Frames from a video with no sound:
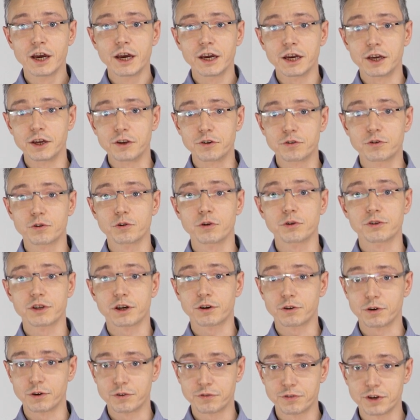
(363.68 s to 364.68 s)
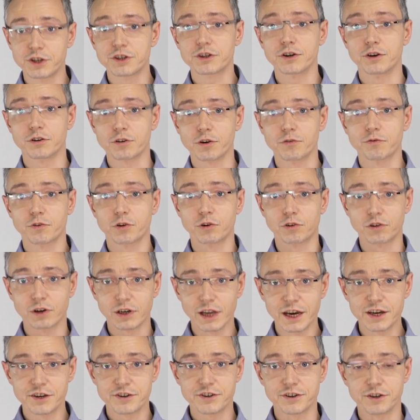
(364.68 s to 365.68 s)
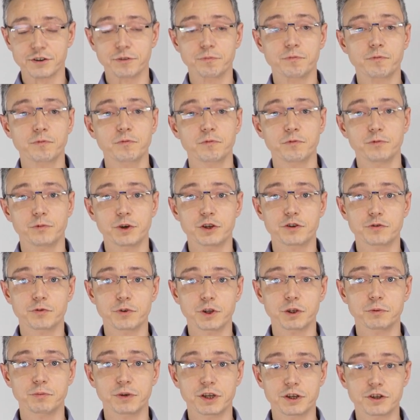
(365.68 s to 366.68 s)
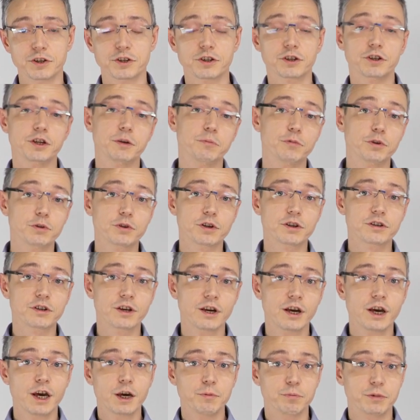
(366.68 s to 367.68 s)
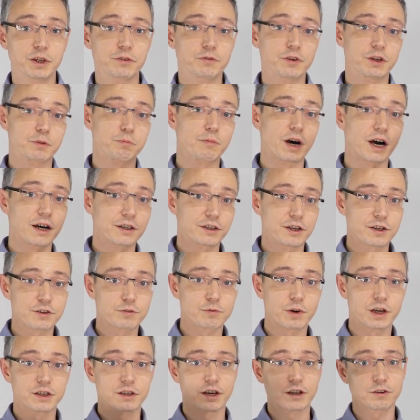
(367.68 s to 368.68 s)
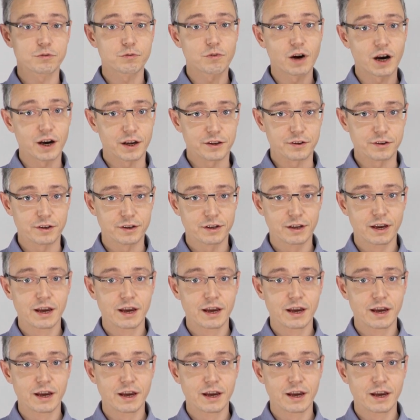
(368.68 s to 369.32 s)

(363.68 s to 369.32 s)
into the coefficient of correlation, which will be distributed between -1 and 1.